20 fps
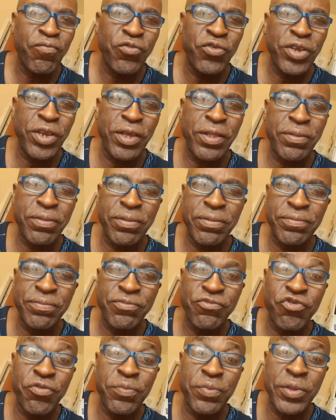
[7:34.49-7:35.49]
Yes,
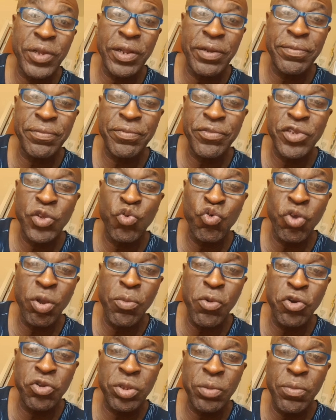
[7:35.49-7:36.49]
Ripton, you were
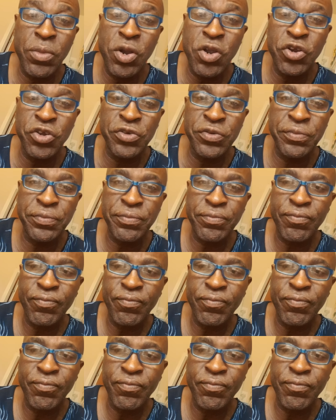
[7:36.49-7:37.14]
about to burn.